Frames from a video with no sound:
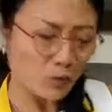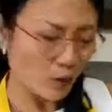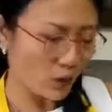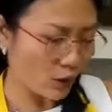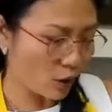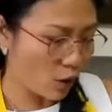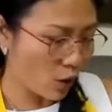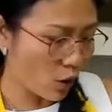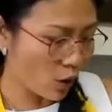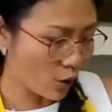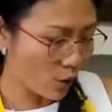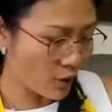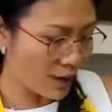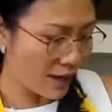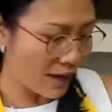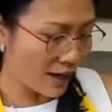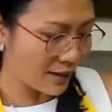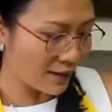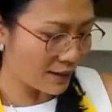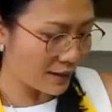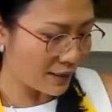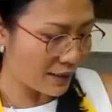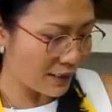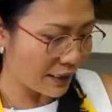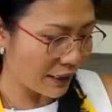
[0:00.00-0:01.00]
with
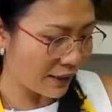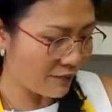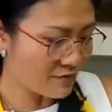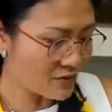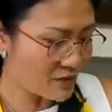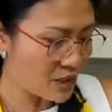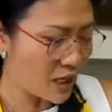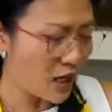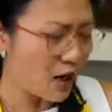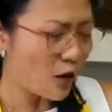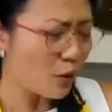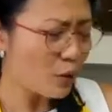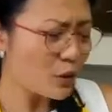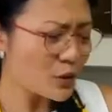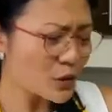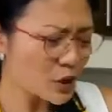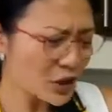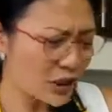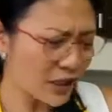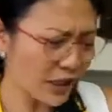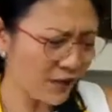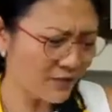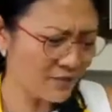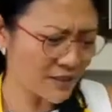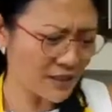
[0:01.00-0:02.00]
coriander leaves, which
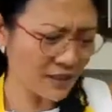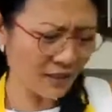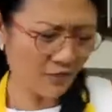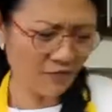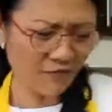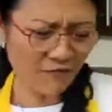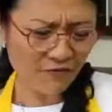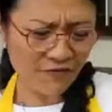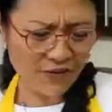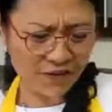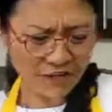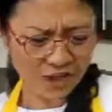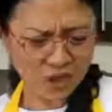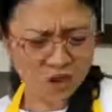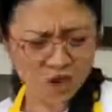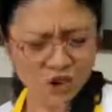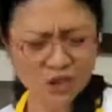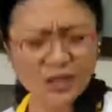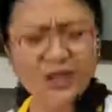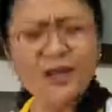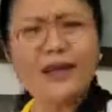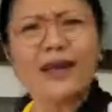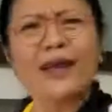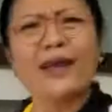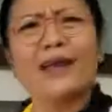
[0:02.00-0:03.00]
gives that
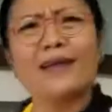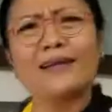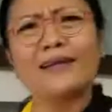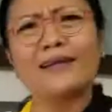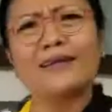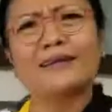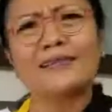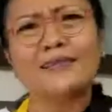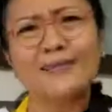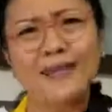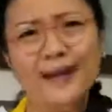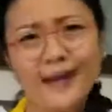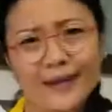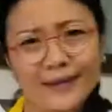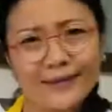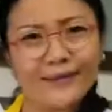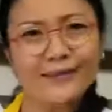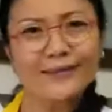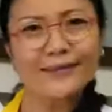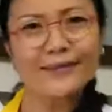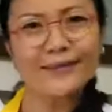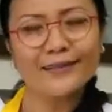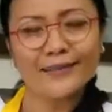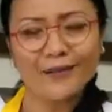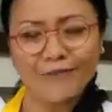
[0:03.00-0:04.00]
fish an
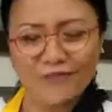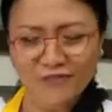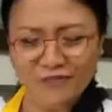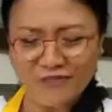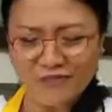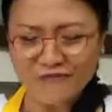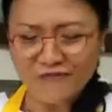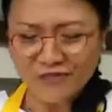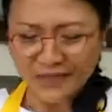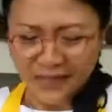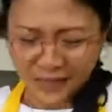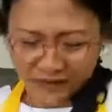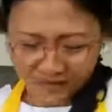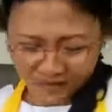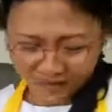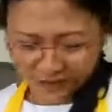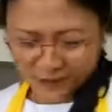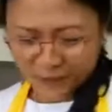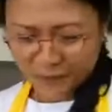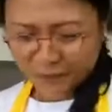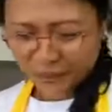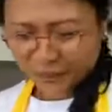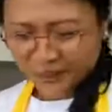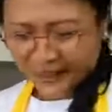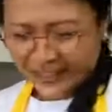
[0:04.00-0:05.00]
entirely different flavor.
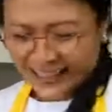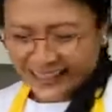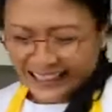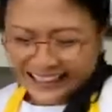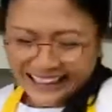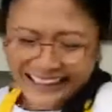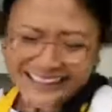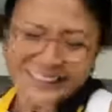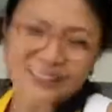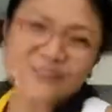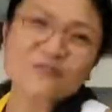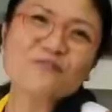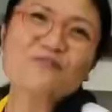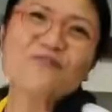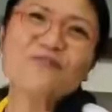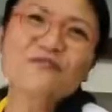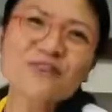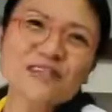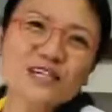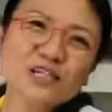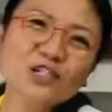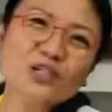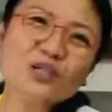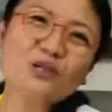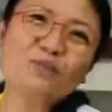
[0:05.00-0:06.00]
Now,
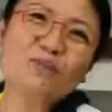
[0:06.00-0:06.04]
fish